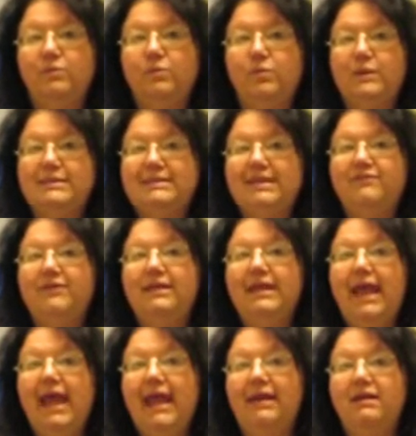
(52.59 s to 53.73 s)
was given
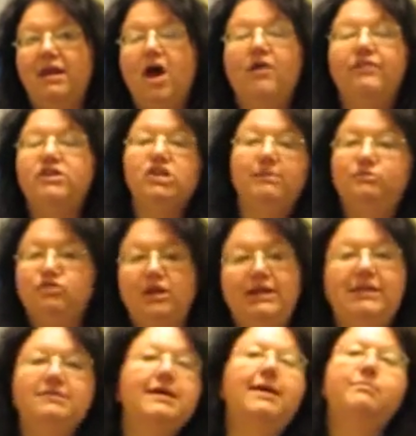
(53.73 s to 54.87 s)
an on-the-job
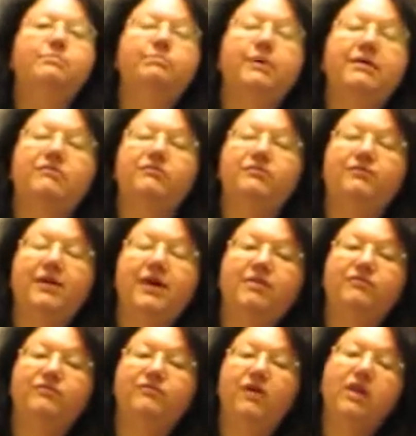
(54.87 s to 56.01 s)
training type
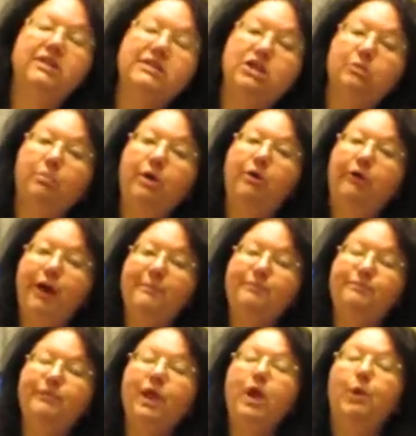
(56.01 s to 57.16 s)
of volunteer program
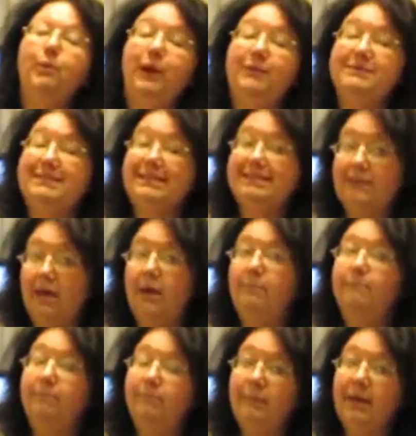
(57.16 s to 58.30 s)
when I was
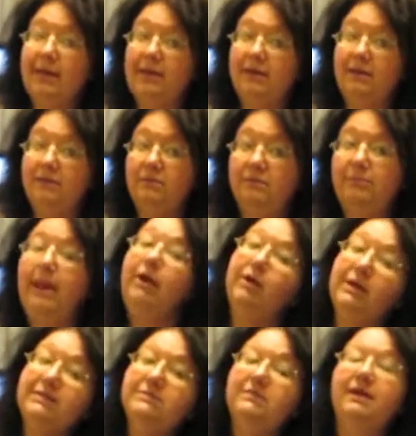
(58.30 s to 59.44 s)
a
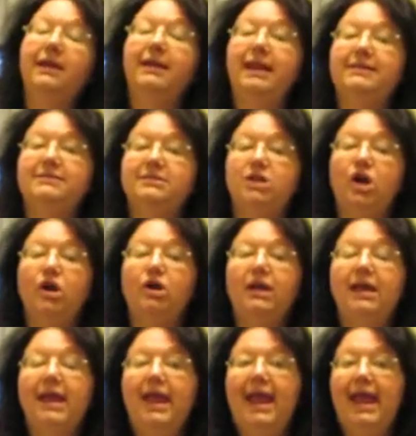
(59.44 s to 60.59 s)
parent at Head Start,
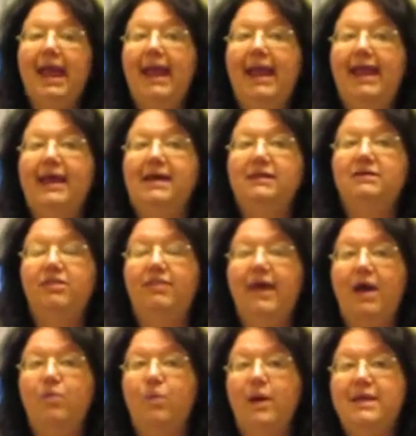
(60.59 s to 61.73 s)
and
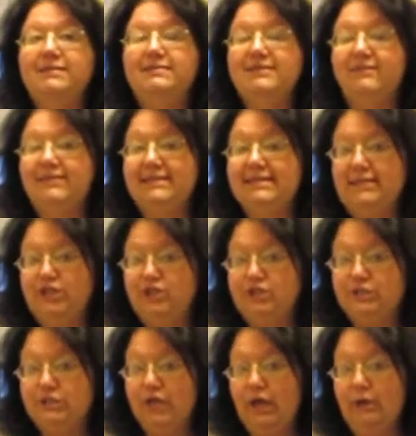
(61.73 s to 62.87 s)
that was 17
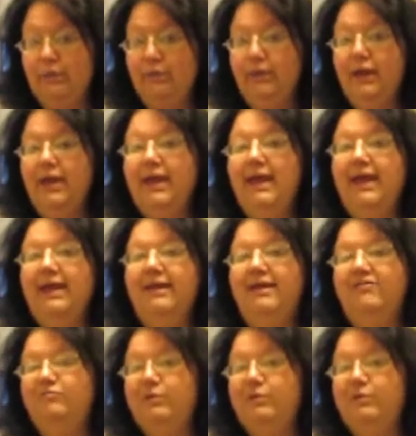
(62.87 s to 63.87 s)
years ago, and I've